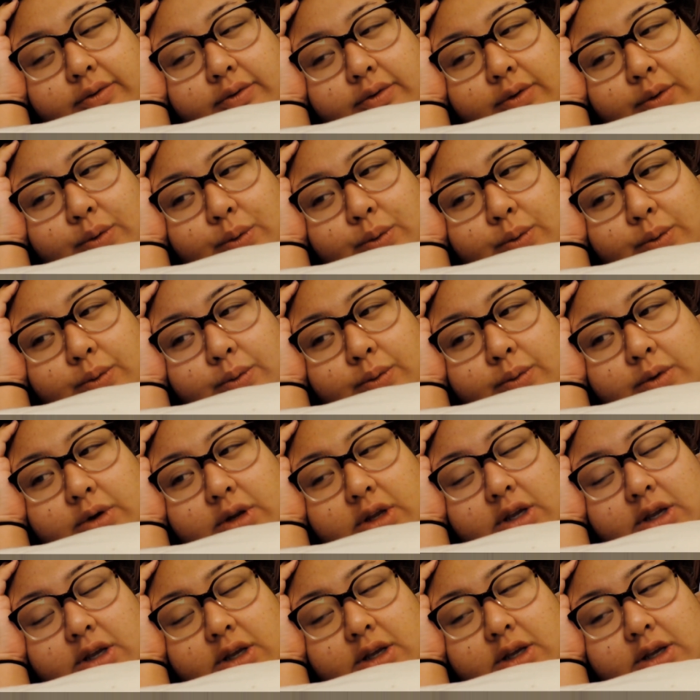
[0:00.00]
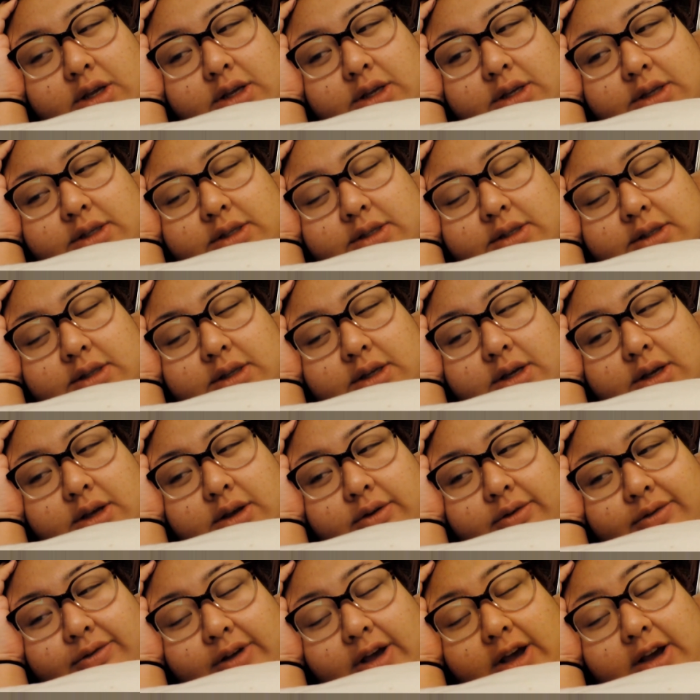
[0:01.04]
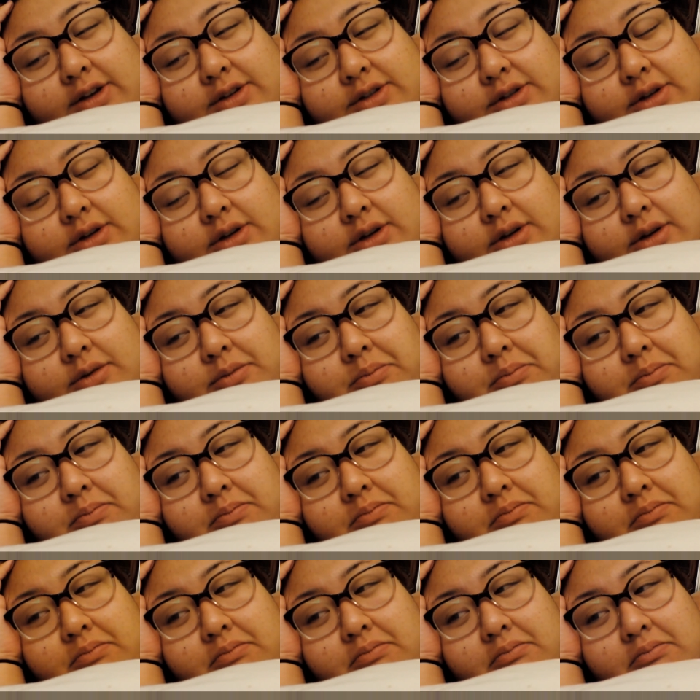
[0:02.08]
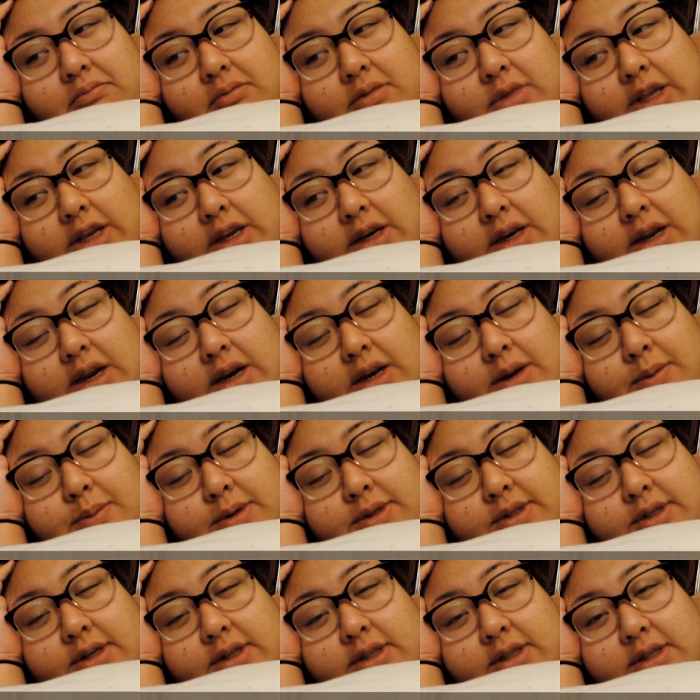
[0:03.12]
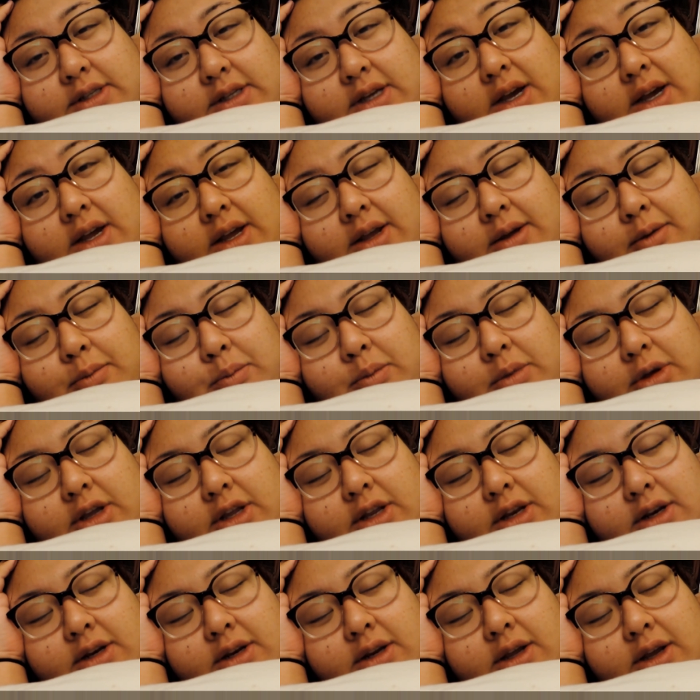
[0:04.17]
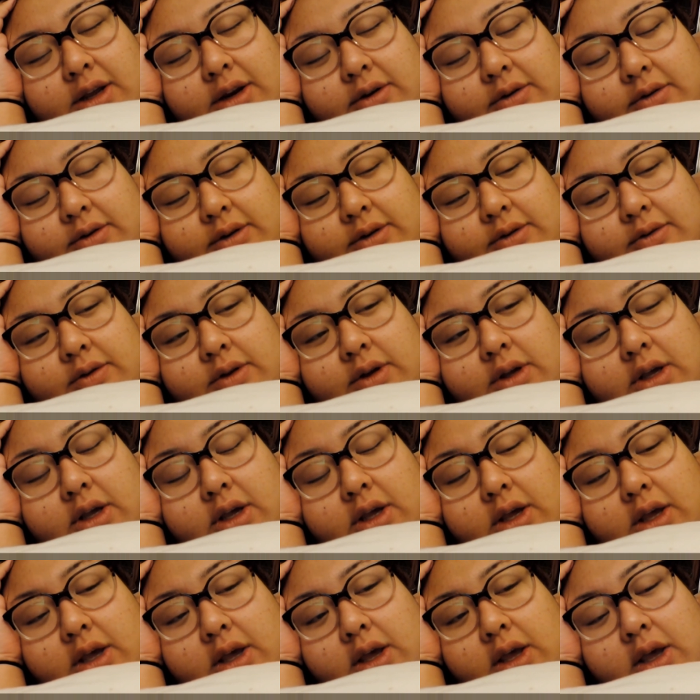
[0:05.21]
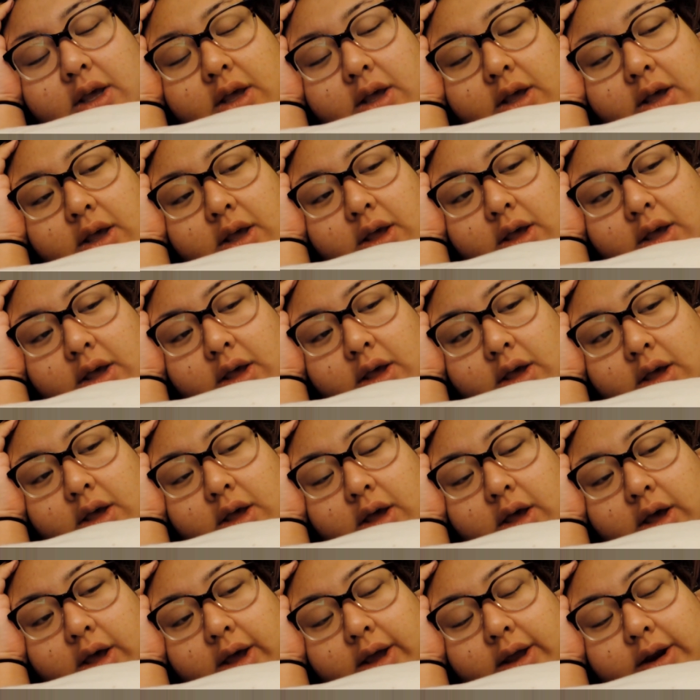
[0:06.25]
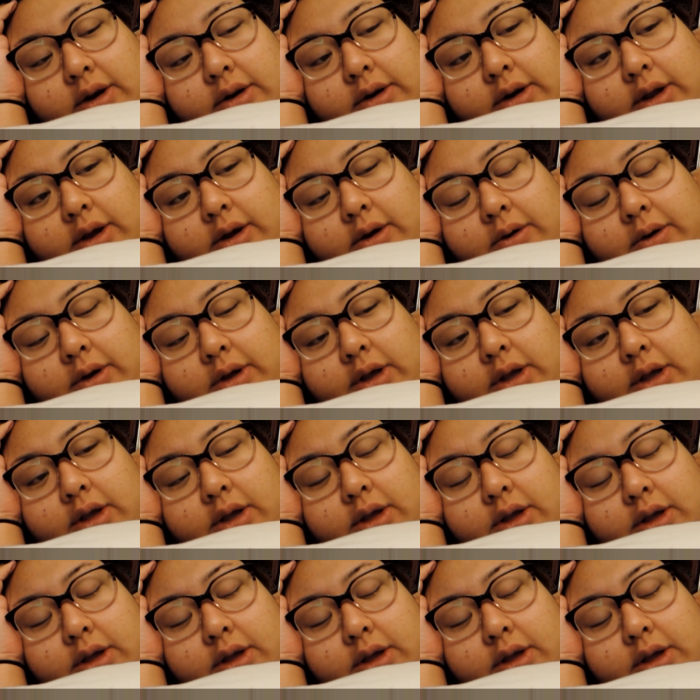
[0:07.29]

food is a factor like 90% of the time, and I don't know. I don't know.